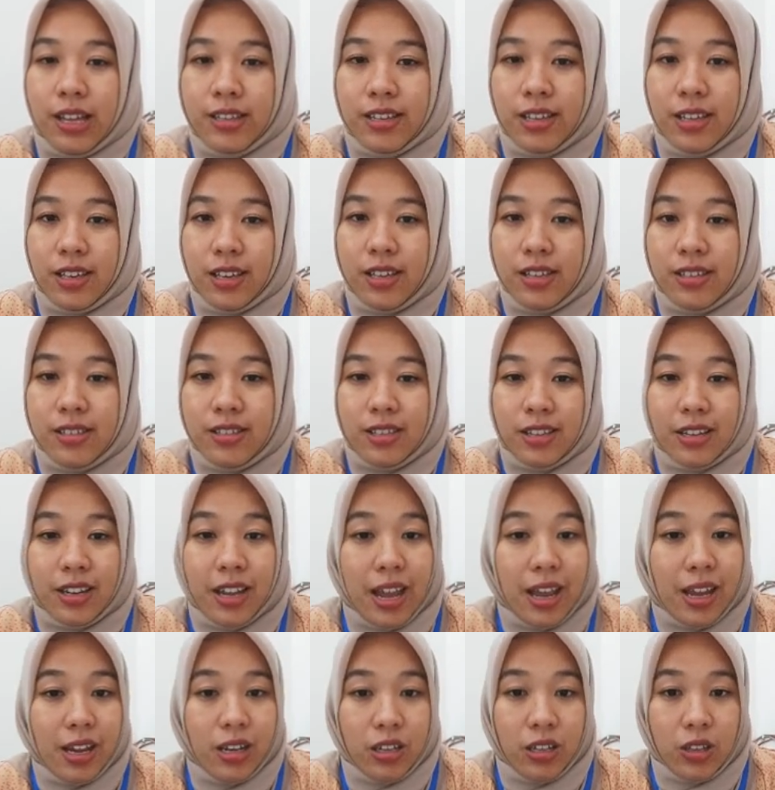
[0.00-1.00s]
She is
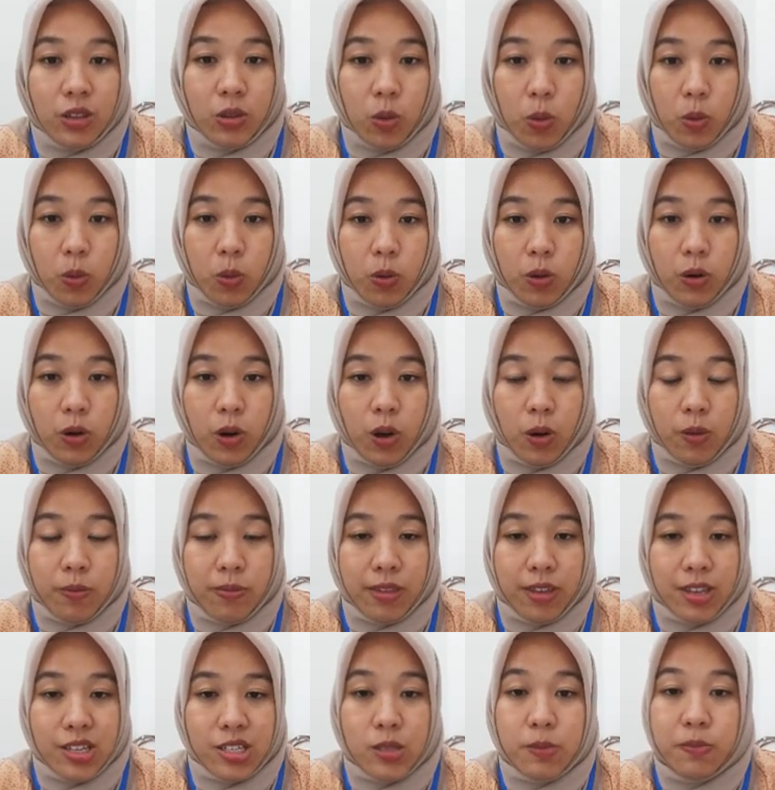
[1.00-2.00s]
an editor
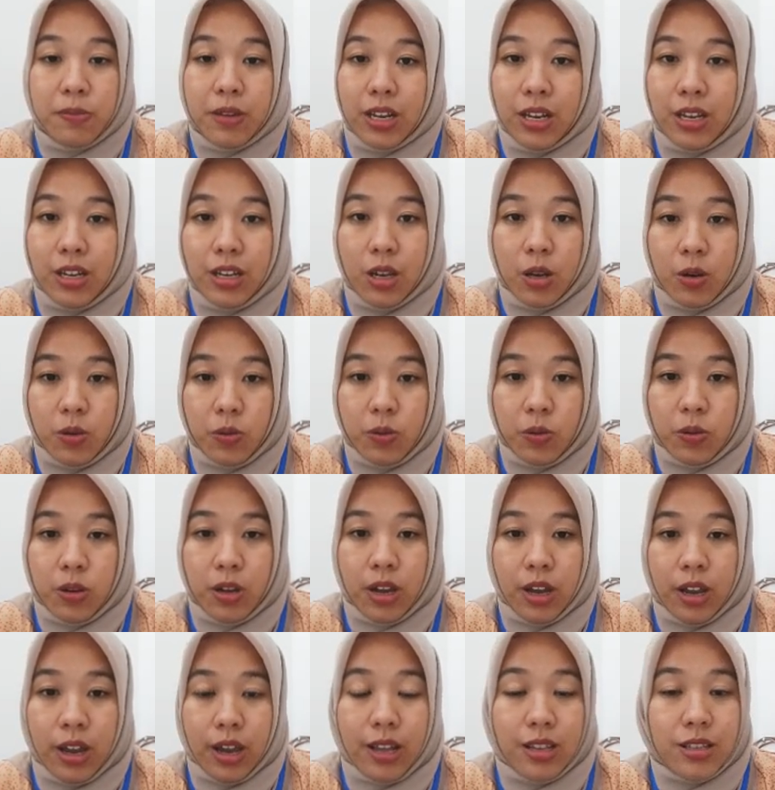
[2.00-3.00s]
of this video,
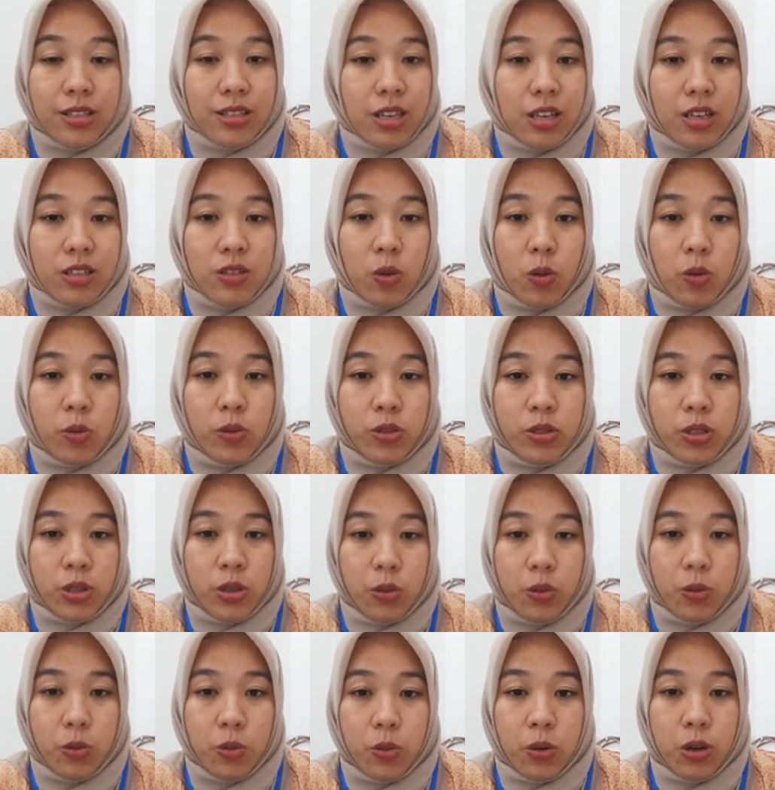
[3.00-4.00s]
and she is
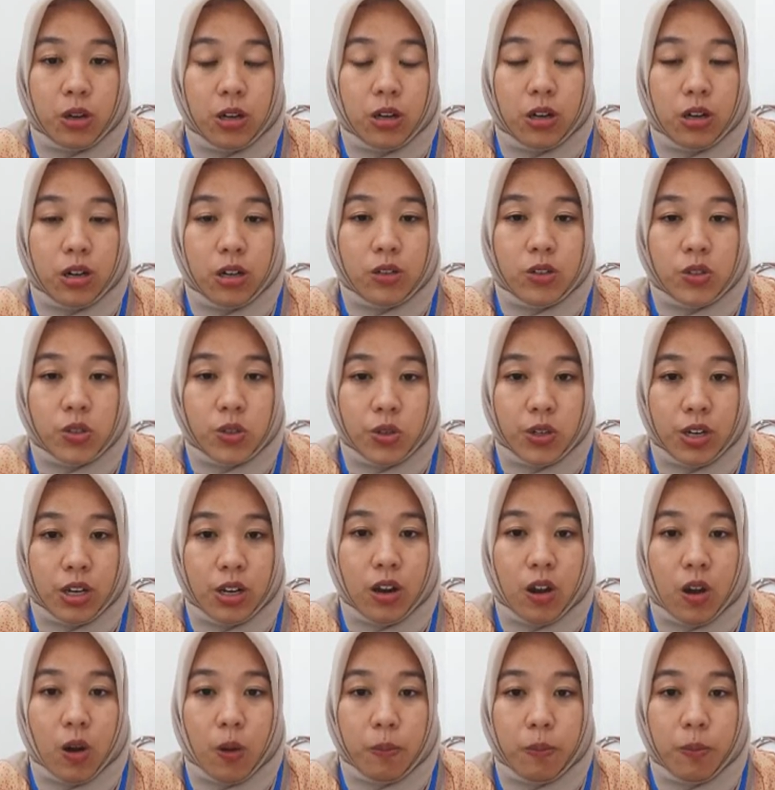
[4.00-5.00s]
also a
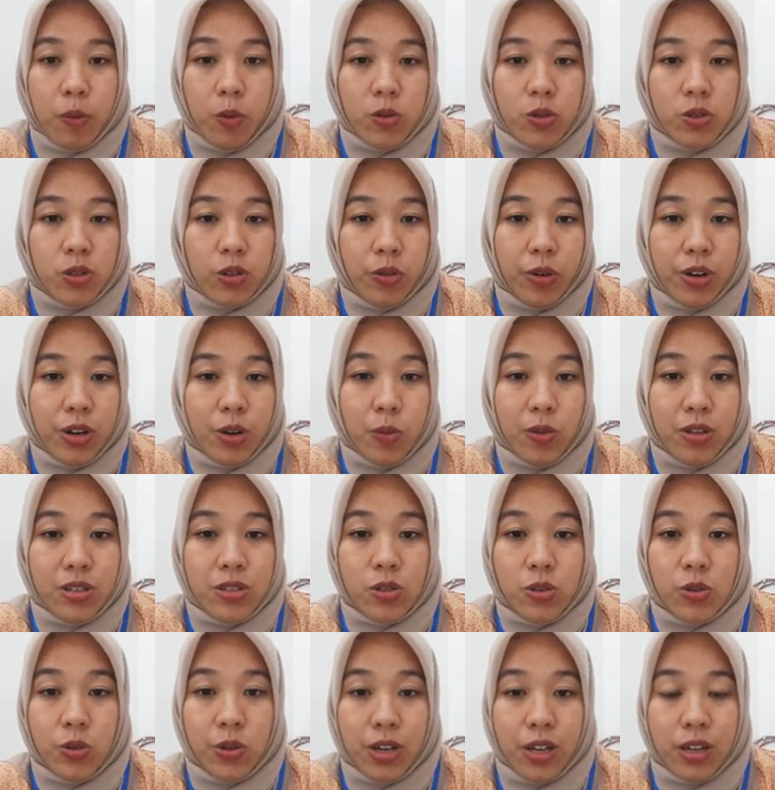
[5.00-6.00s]
student of postgraduate
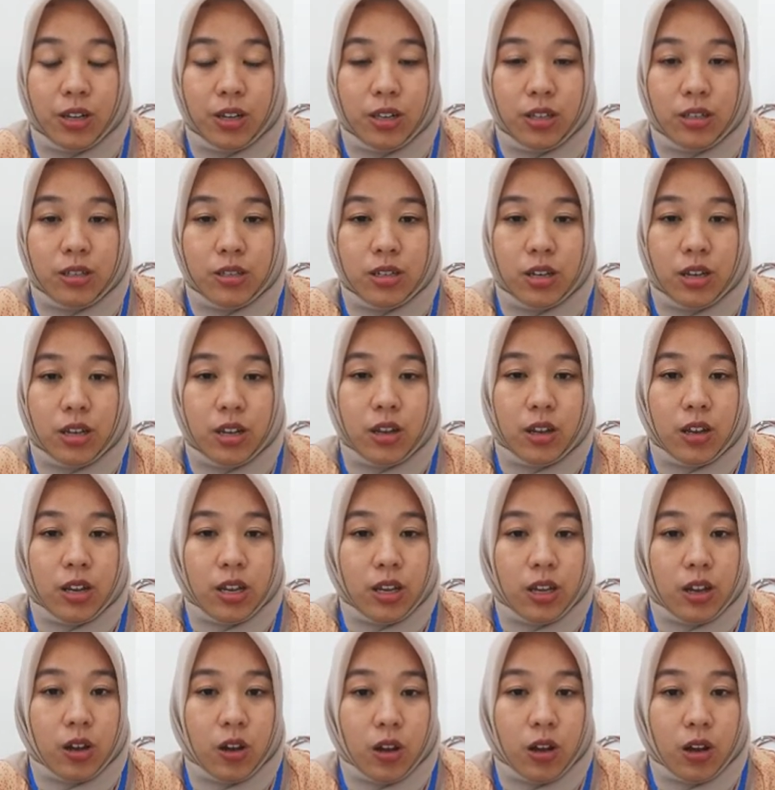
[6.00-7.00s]
student
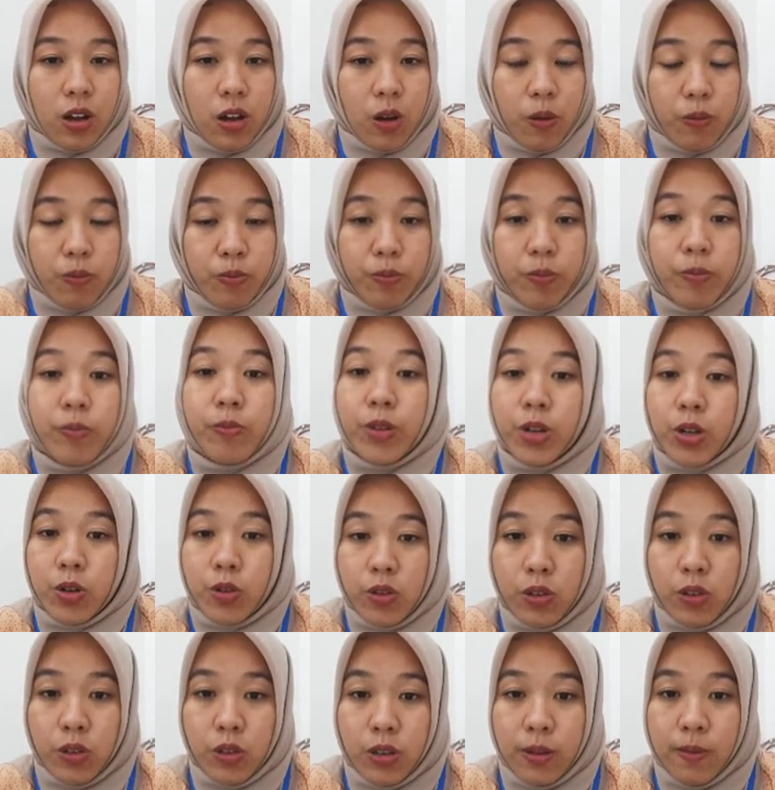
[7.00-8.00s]
of
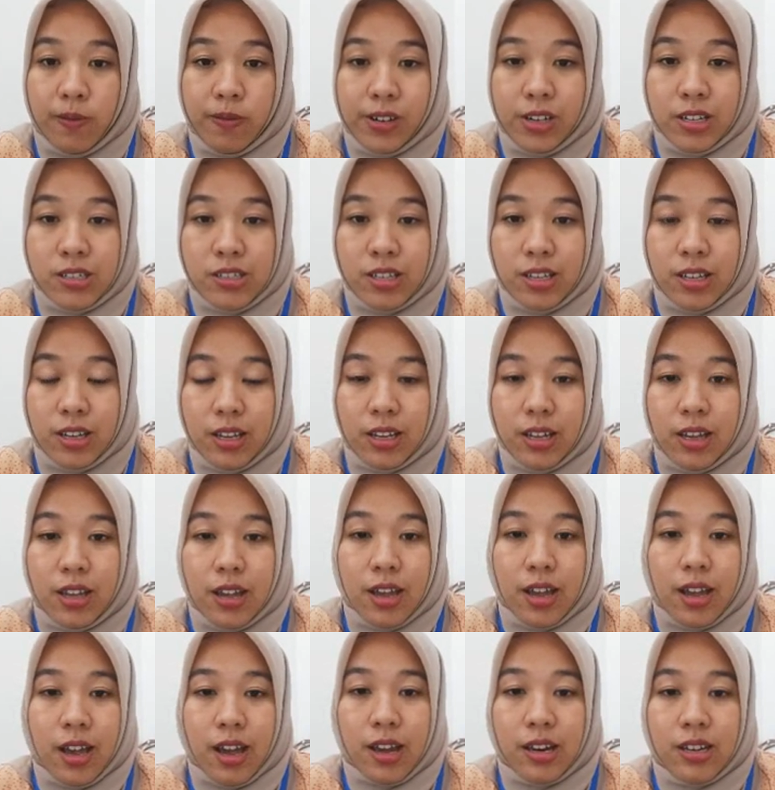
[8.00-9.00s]
Bengkulu University.
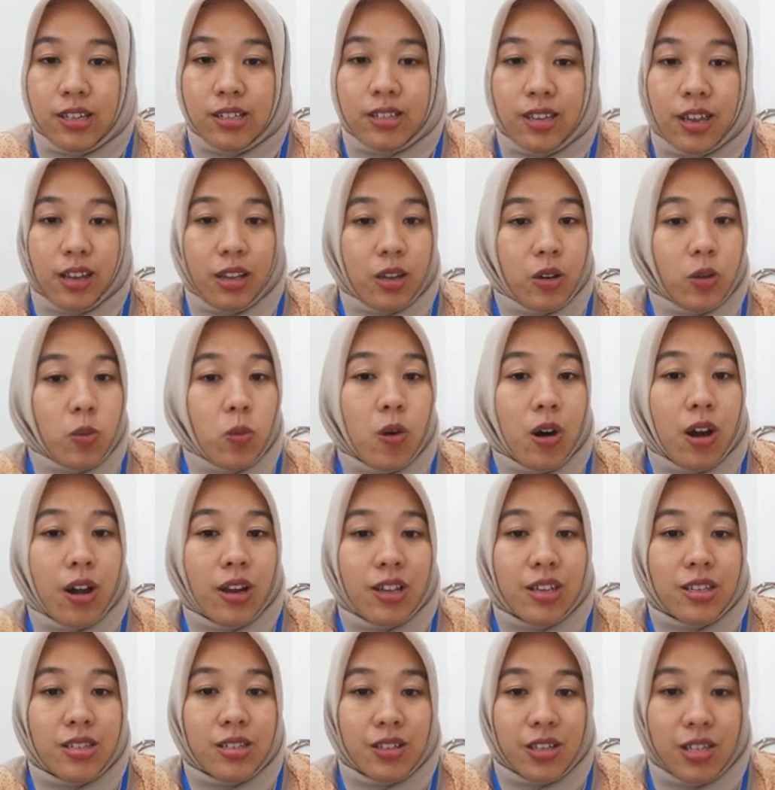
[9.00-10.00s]
And the second
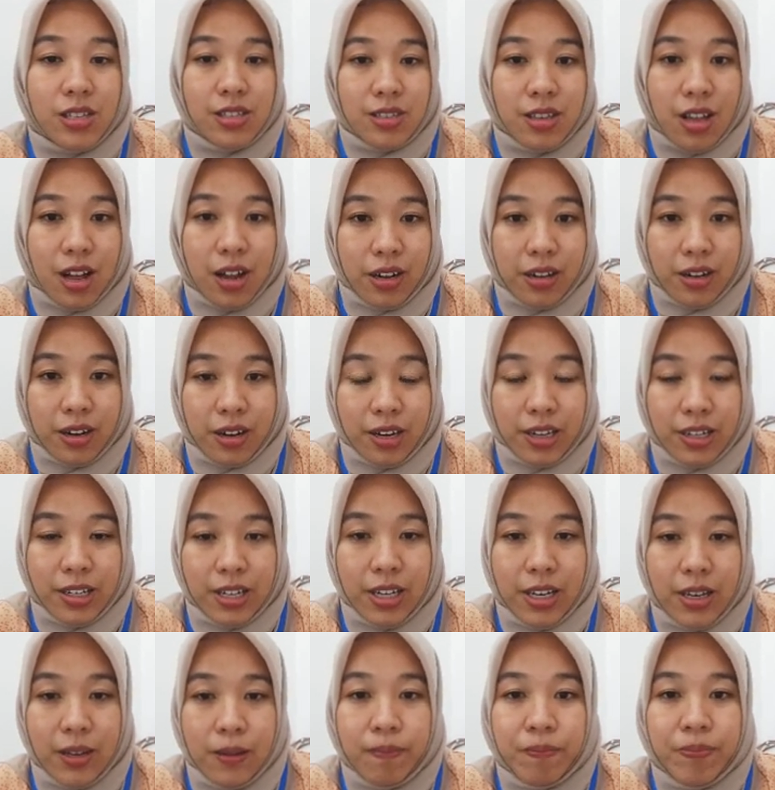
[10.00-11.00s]
one is Liza
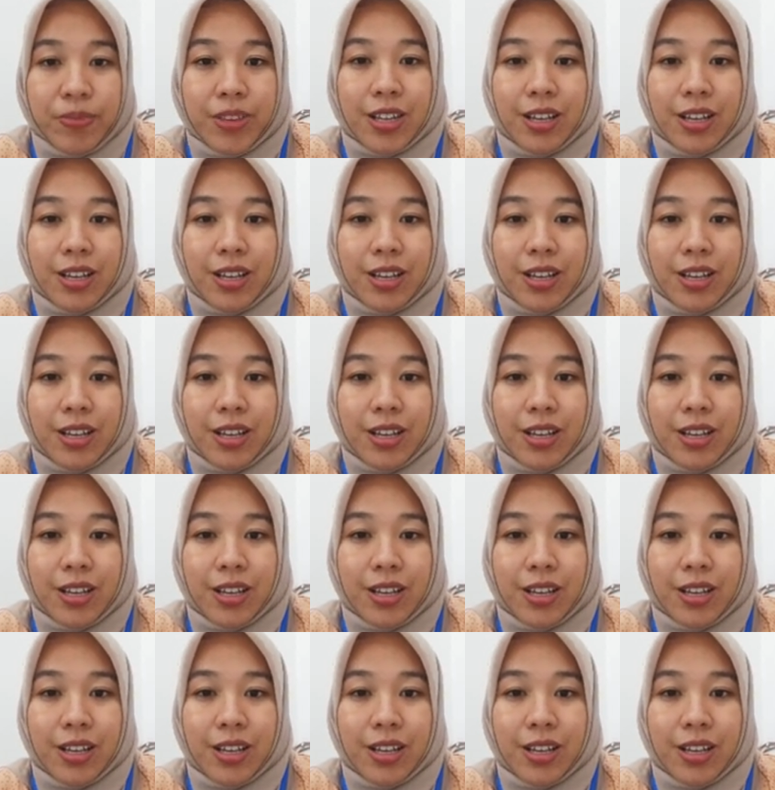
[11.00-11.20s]
Anggraini.